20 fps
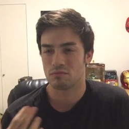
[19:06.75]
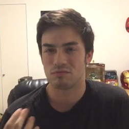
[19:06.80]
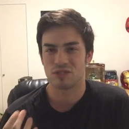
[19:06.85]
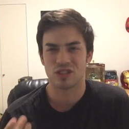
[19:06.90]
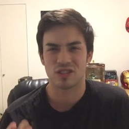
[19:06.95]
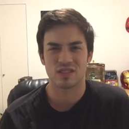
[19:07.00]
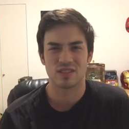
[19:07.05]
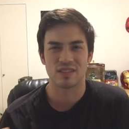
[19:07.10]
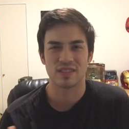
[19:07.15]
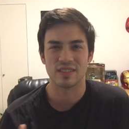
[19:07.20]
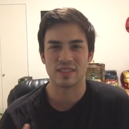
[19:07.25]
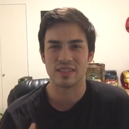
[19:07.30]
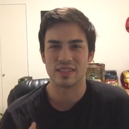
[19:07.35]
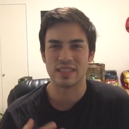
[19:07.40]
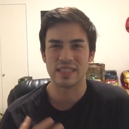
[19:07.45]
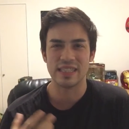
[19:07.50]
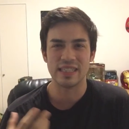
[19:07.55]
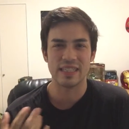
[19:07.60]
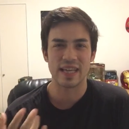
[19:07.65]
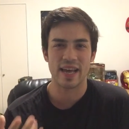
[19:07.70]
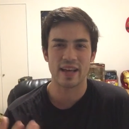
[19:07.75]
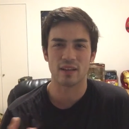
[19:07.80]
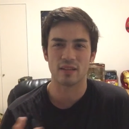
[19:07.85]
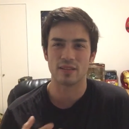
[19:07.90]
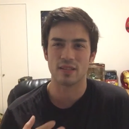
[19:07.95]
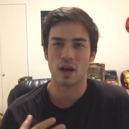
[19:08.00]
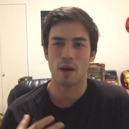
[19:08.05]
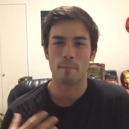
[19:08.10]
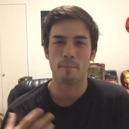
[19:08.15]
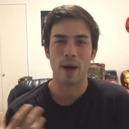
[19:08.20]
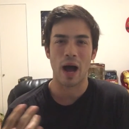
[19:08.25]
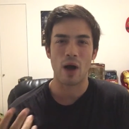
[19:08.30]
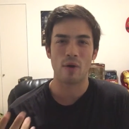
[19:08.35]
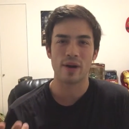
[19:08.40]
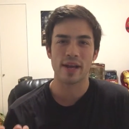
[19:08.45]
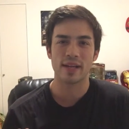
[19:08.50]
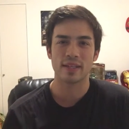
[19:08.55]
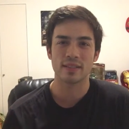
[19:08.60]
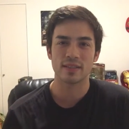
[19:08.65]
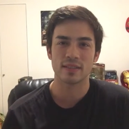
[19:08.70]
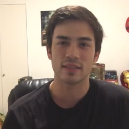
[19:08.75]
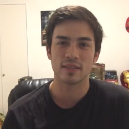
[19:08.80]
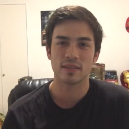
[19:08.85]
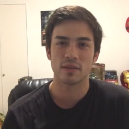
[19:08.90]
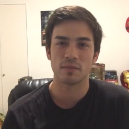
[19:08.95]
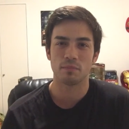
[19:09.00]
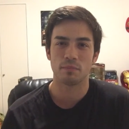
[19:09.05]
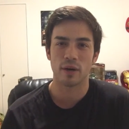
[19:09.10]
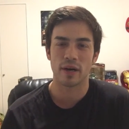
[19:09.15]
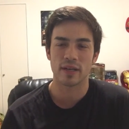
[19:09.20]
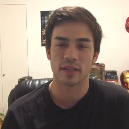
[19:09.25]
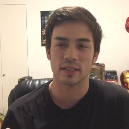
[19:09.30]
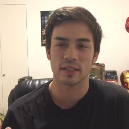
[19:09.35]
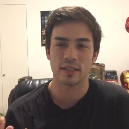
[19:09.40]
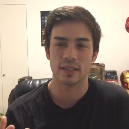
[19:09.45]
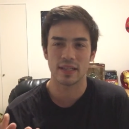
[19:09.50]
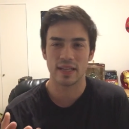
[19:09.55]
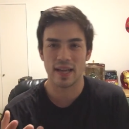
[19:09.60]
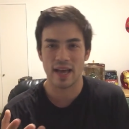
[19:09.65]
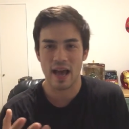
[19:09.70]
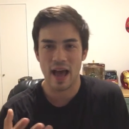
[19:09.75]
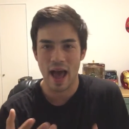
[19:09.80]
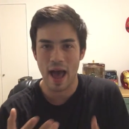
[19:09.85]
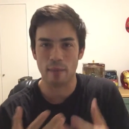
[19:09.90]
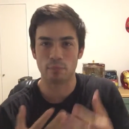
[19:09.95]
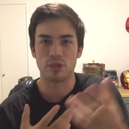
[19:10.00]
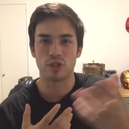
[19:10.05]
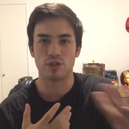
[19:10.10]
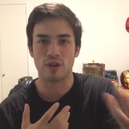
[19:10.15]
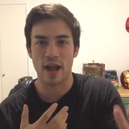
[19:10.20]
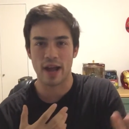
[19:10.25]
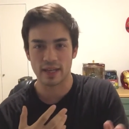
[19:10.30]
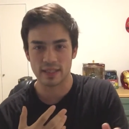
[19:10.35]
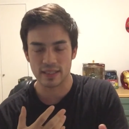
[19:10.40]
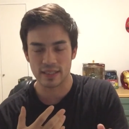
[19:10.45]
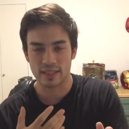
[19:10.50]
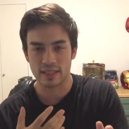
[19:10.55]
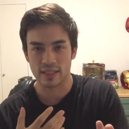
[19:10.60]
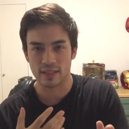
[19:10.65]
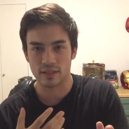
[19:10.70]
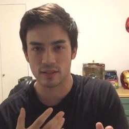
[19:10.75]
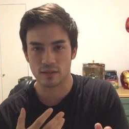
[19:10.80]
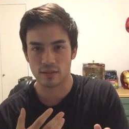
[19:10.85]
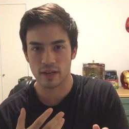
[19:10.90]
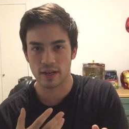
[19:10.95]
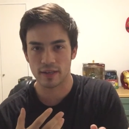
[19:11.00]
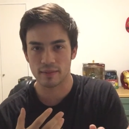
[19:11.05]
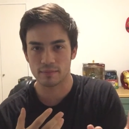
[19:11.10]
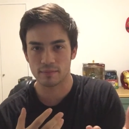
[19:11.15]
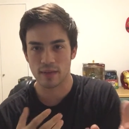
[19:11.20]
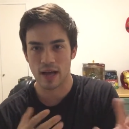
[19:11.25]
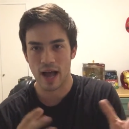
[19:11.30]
just details about it, but abstract details, right?